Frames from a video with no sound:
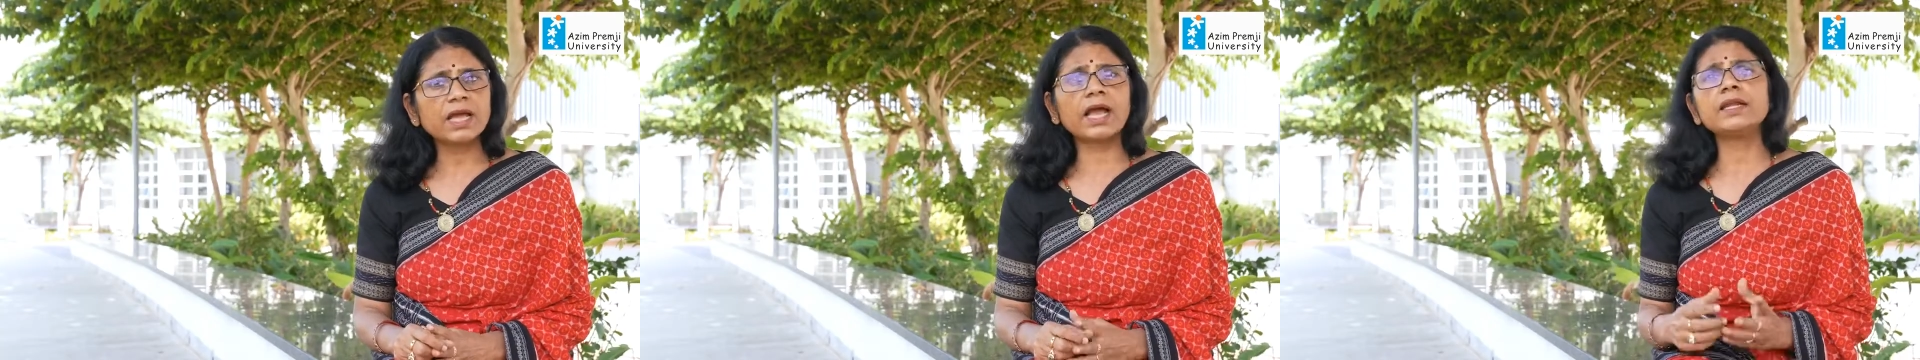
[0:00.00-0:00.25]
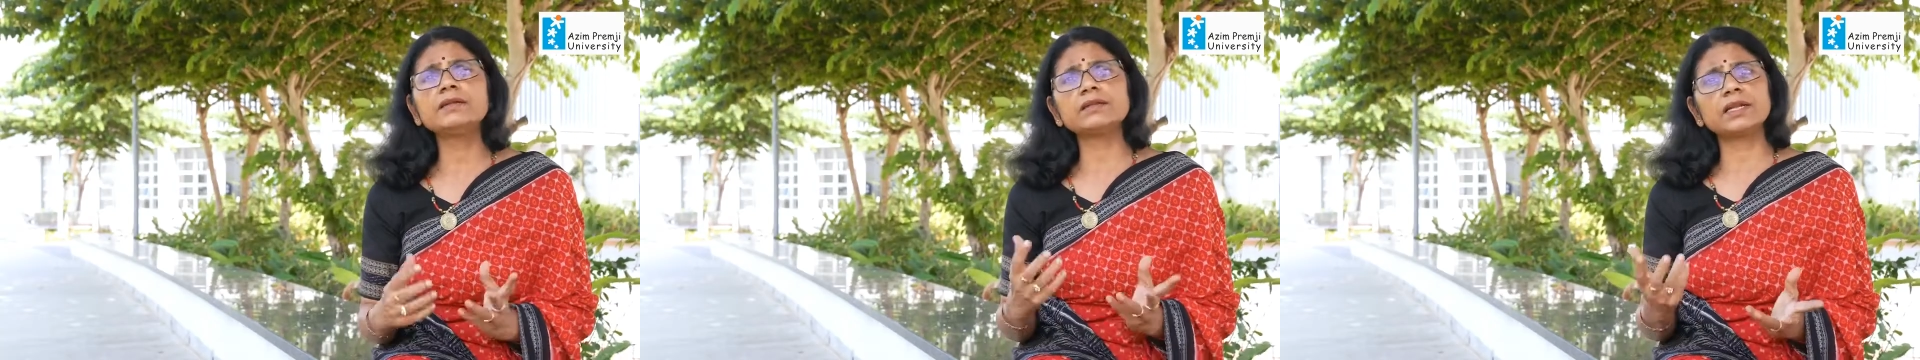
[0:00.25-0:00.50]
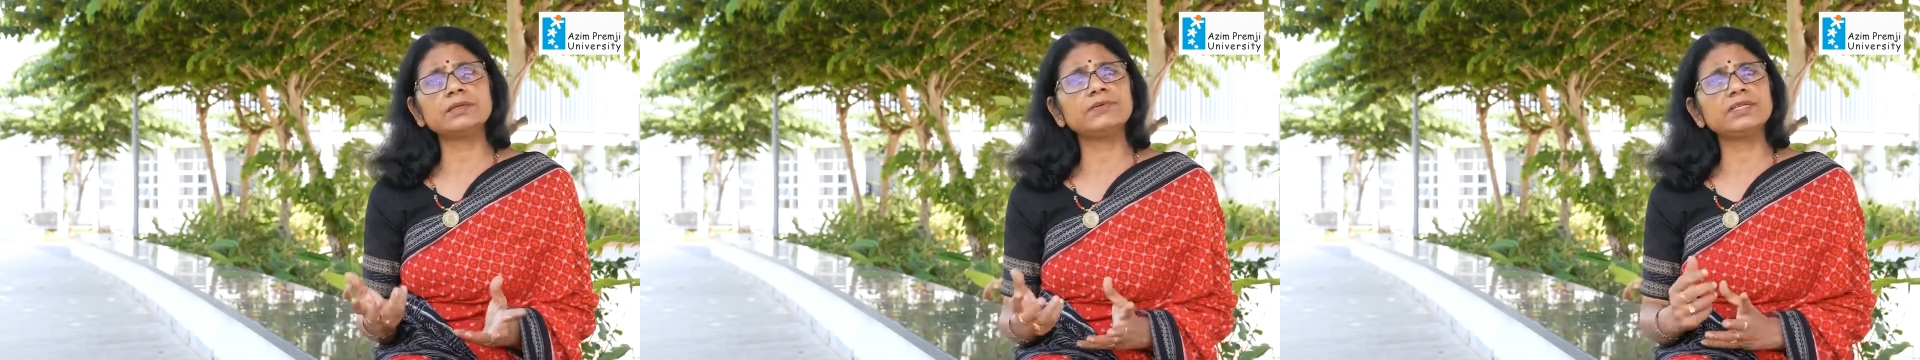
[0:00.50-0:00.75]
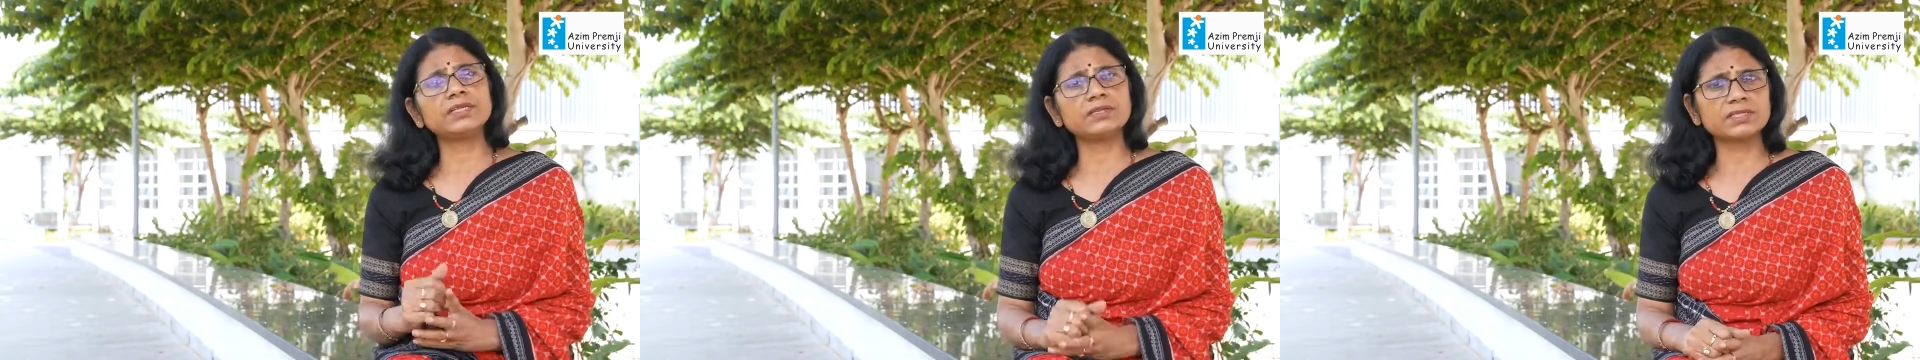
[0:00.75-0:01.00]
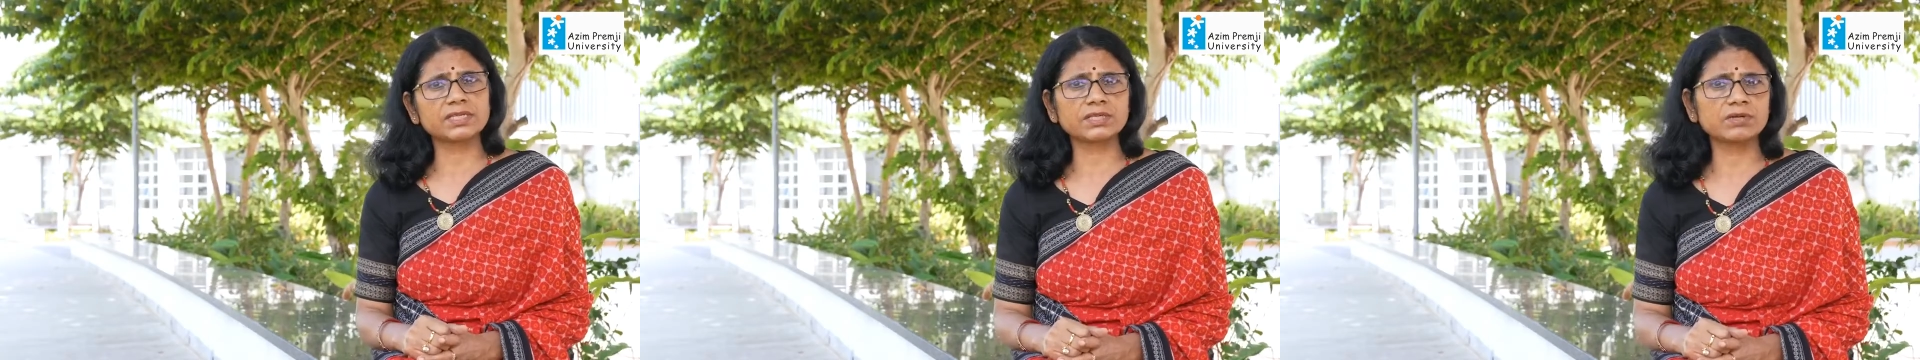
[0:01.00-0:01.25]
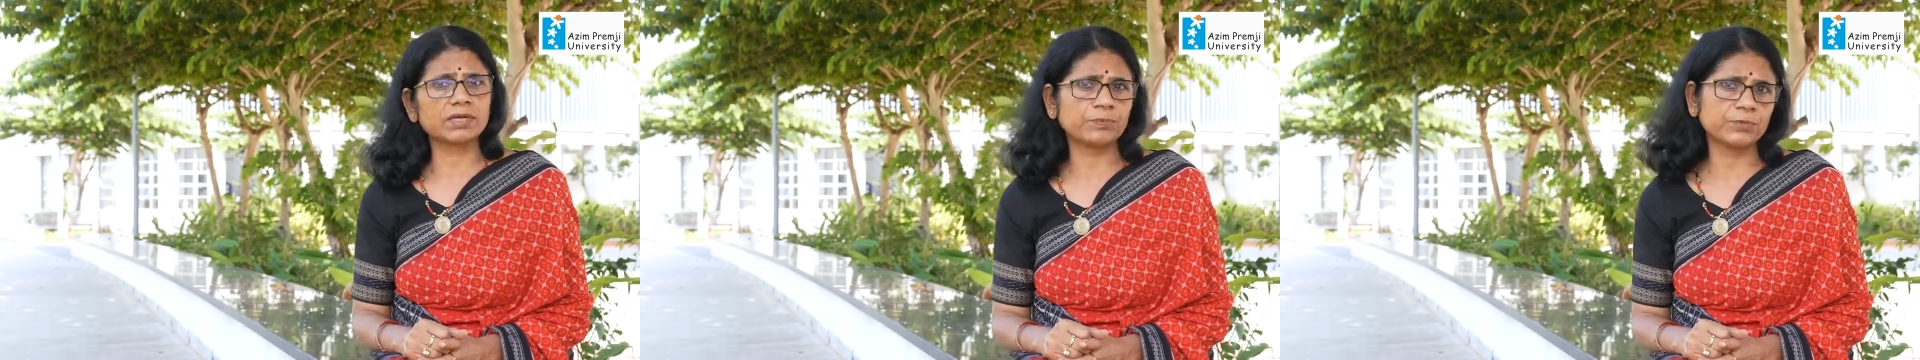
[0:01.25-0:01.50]
and relevant
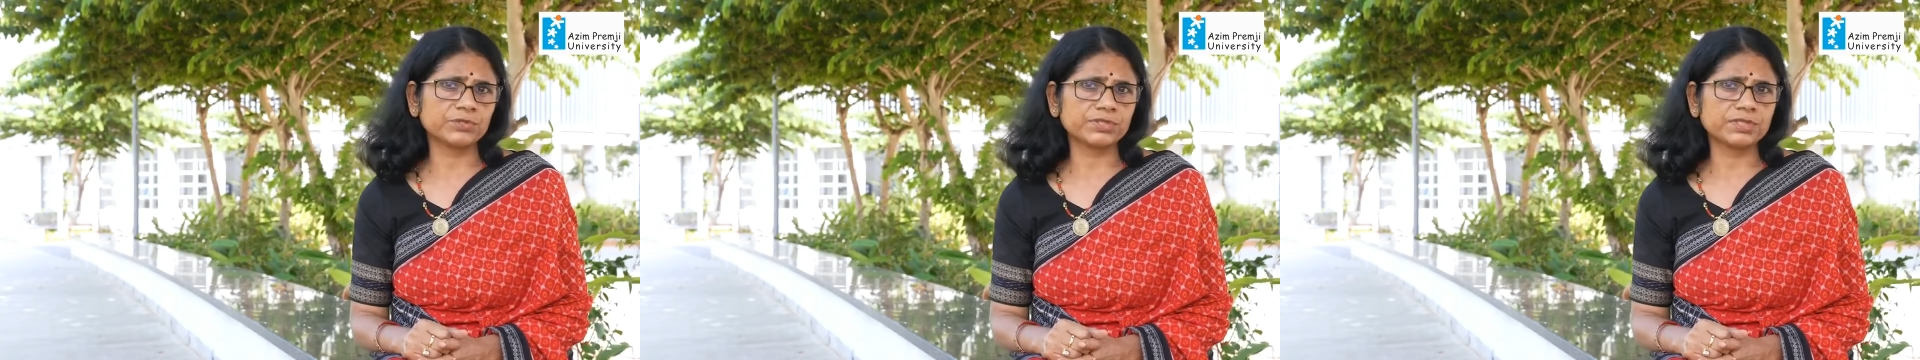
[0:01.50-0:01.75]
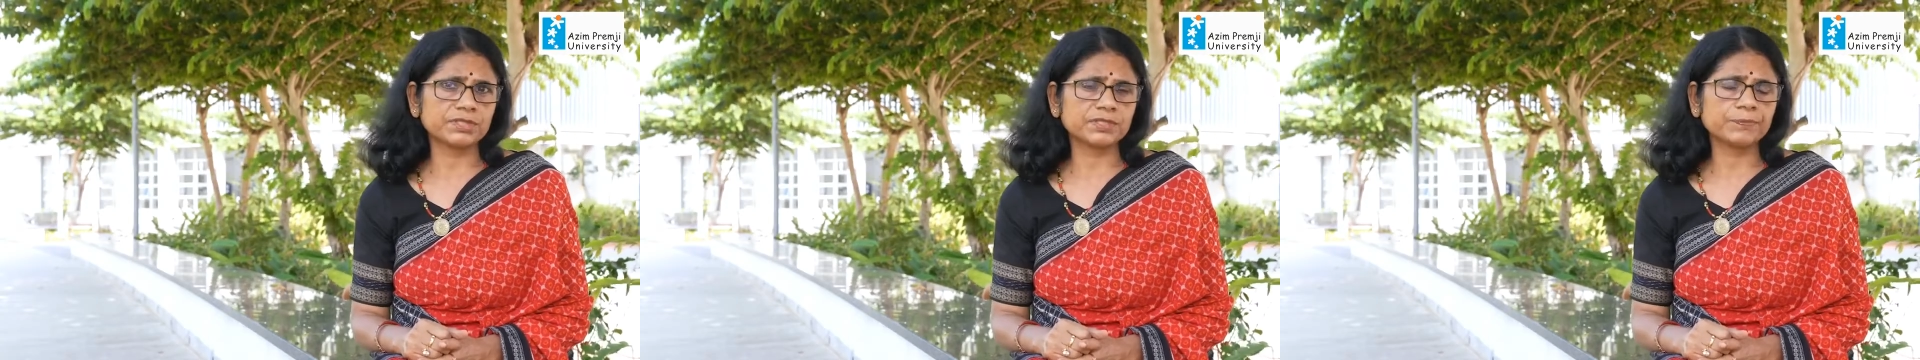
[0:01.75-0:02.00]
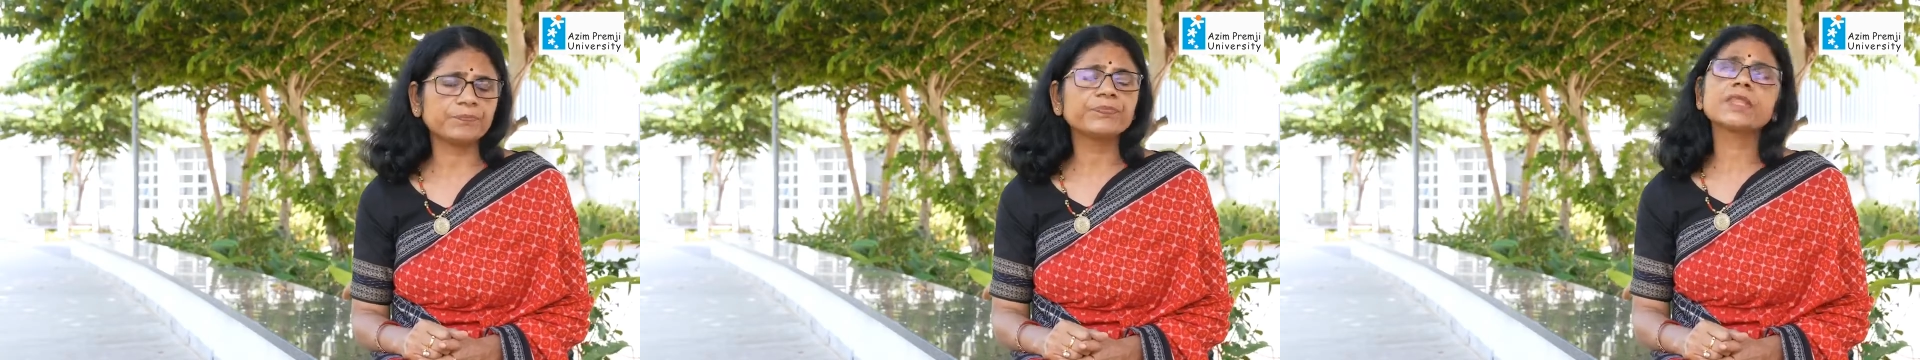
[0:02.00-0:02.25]
intersectoral approaches.